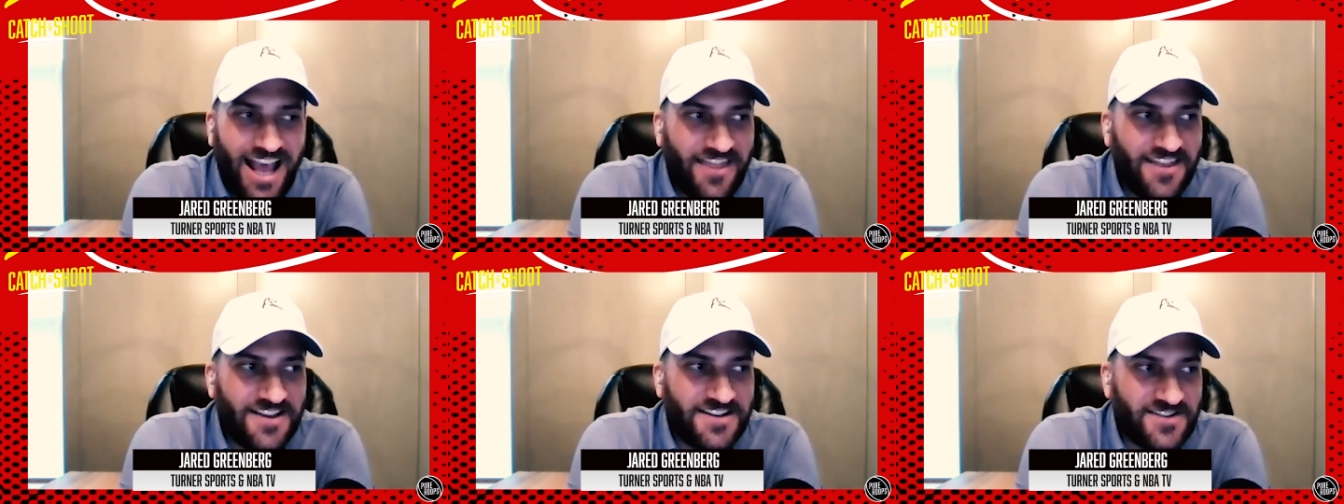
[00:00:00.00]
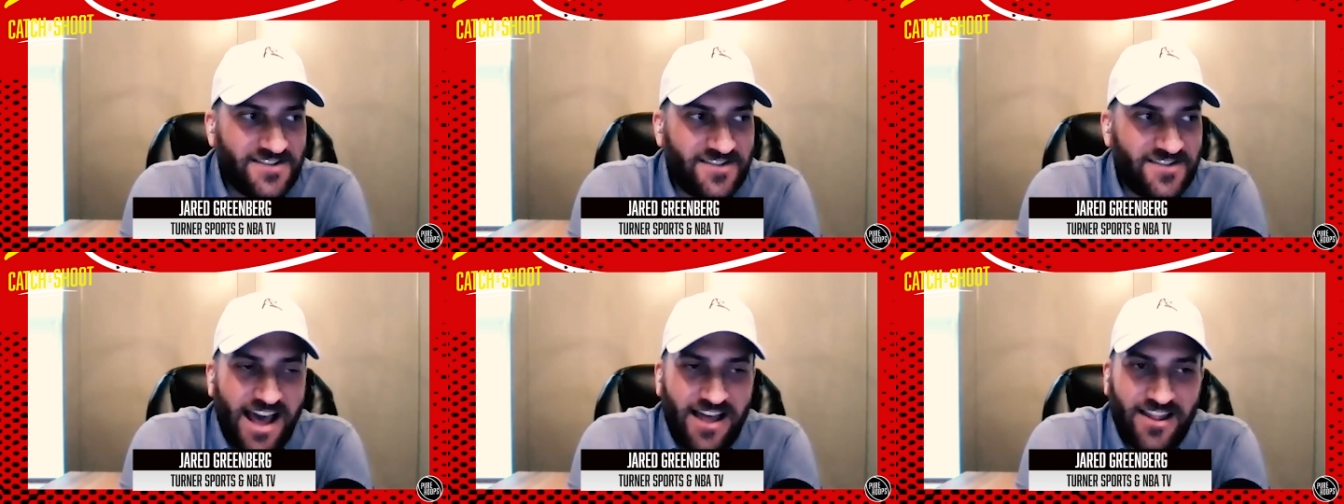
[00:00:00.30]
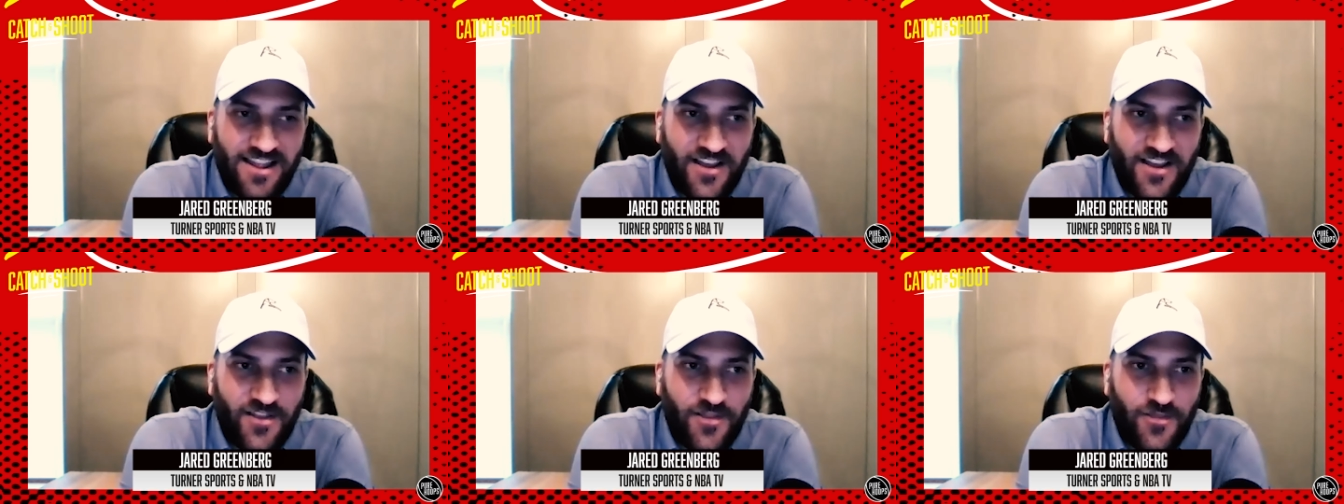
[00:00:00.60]
And this is
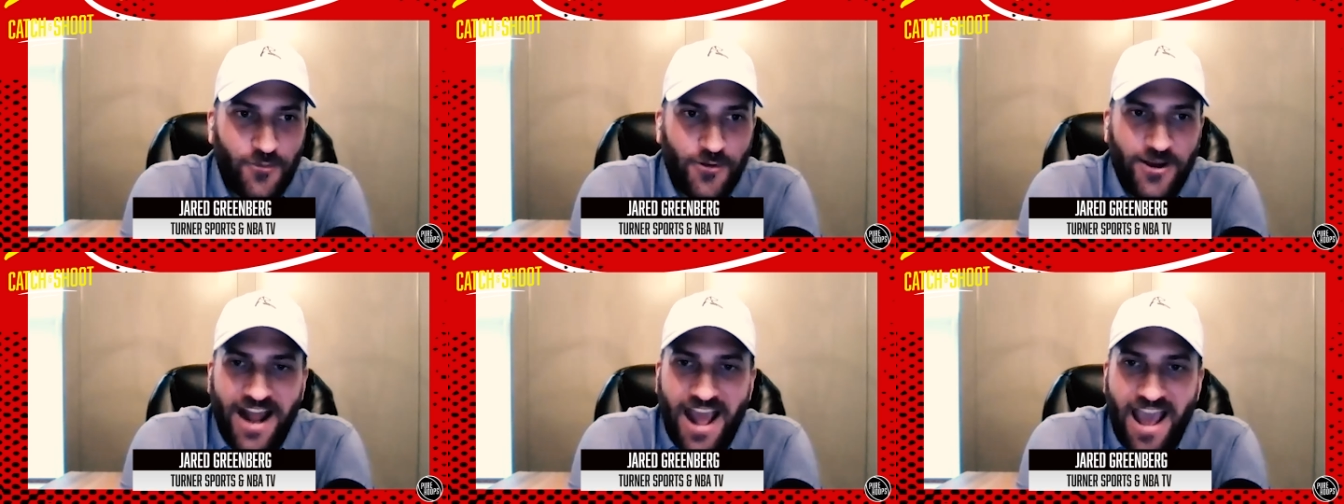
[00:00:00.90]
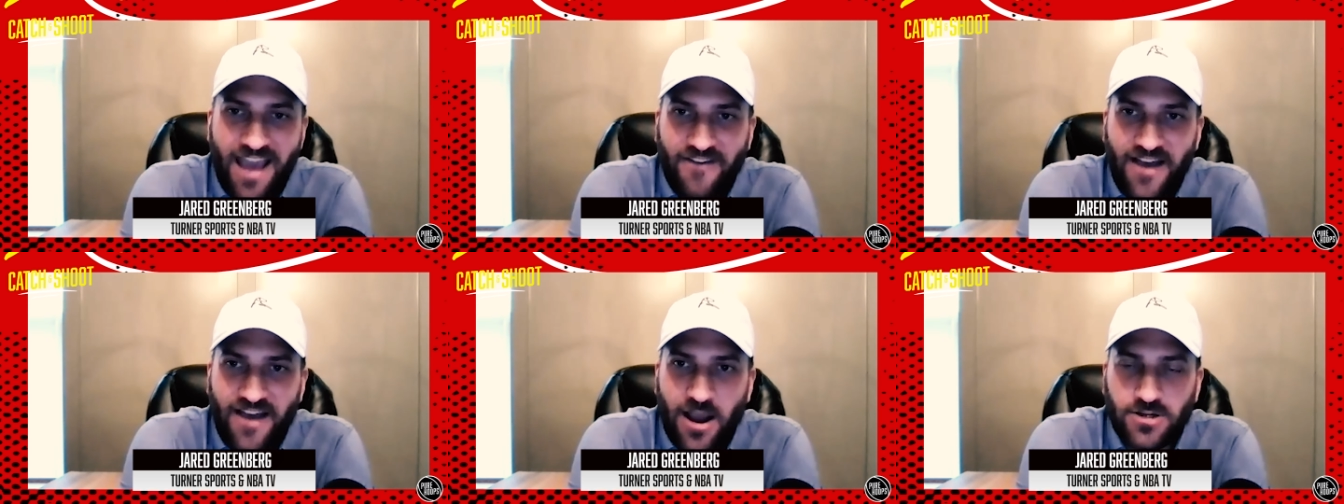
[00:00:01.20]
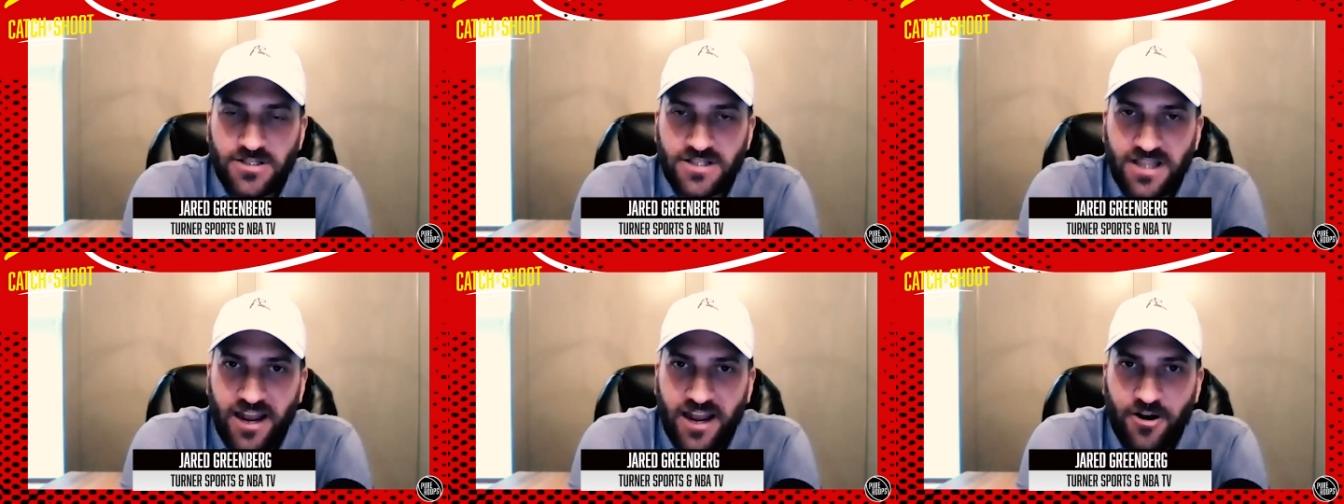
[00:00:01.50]
now like three and a half
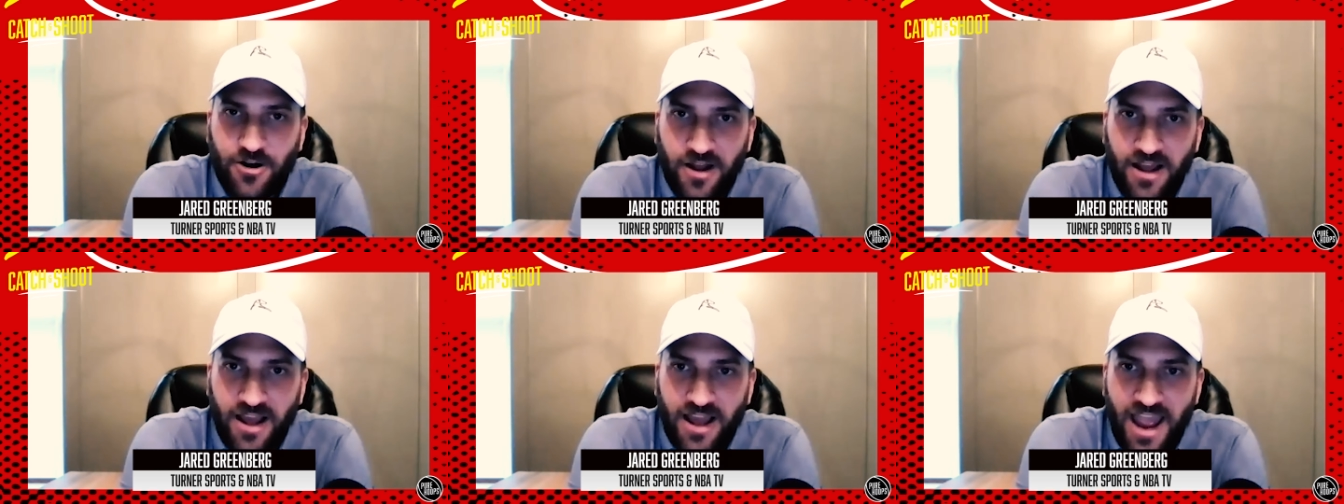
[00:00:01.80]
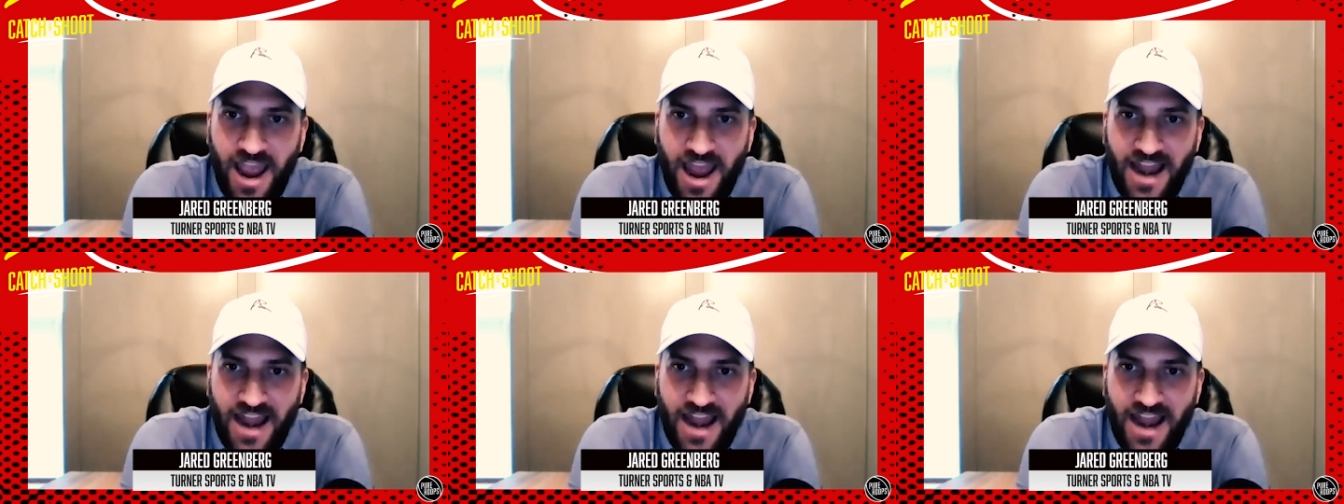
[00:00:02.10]
hours later.